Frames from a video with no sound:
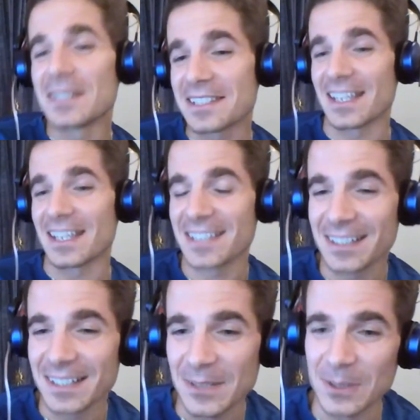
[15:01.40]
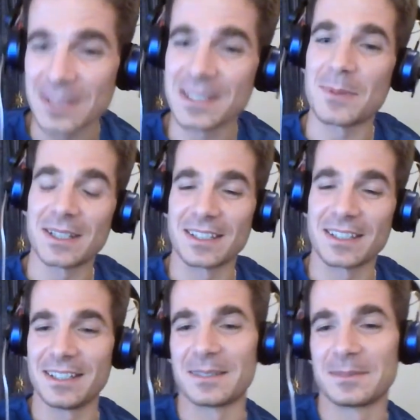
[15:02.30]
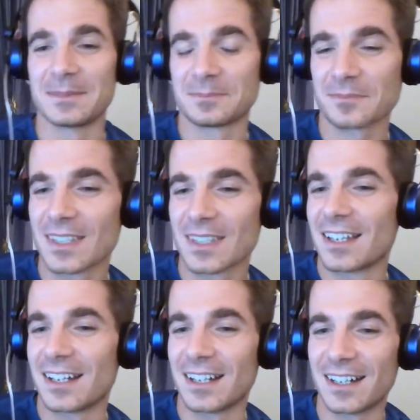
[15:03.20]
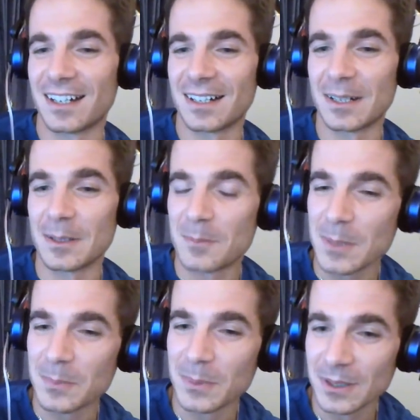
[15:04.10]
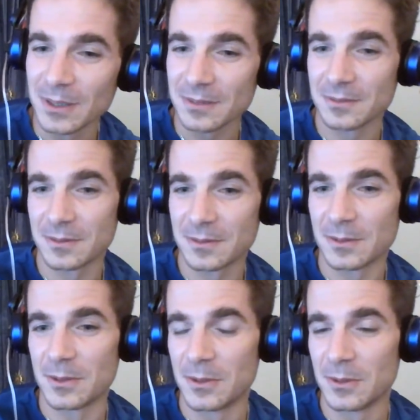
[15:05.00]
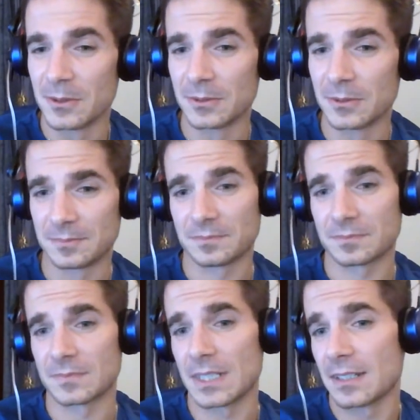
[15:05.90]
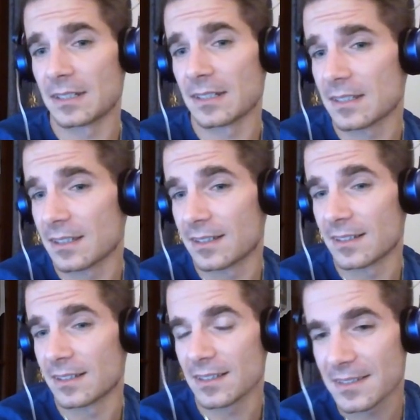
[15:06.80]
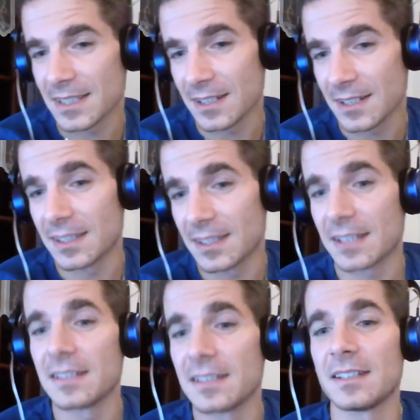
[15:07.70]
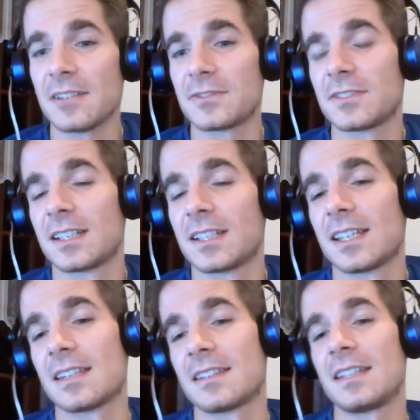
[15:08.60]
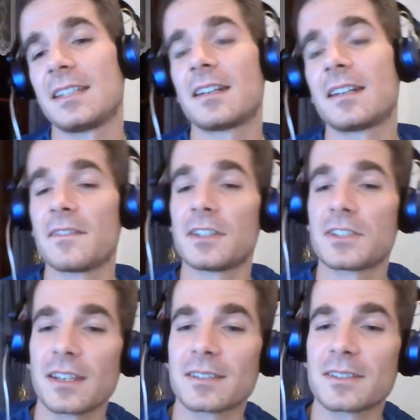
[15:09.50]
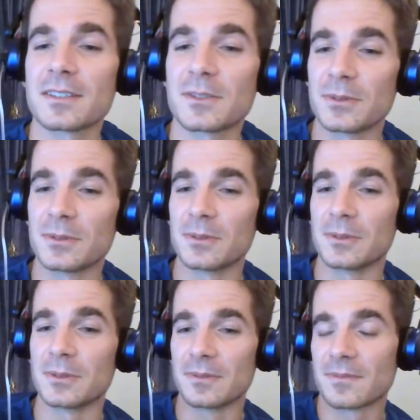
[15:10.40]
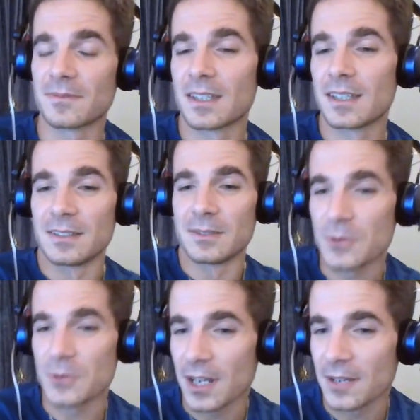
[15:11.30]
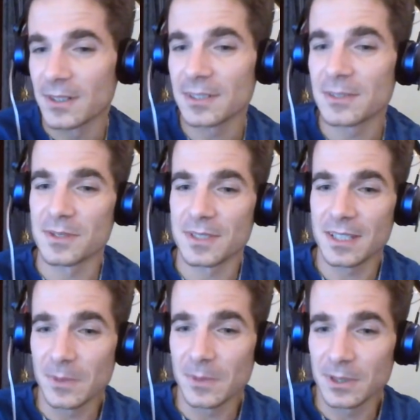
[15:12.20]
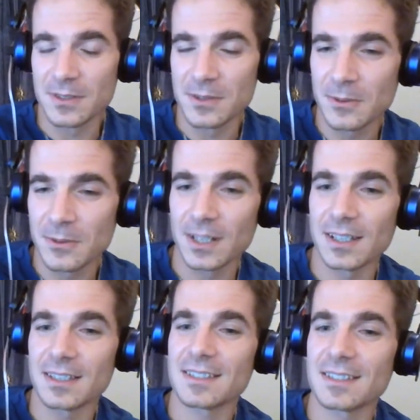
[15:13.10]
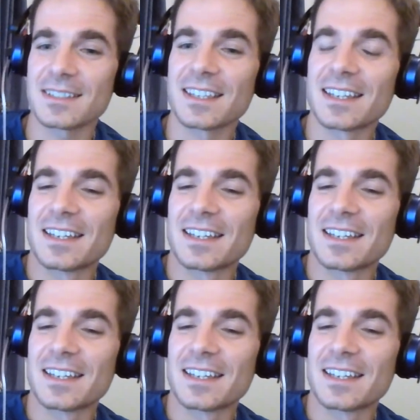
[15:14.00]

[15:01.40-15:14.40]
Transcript: this is exactly what is happening here. People who didn't study the technique enough, and they didn't have the chance to travel to see what Zouk really is,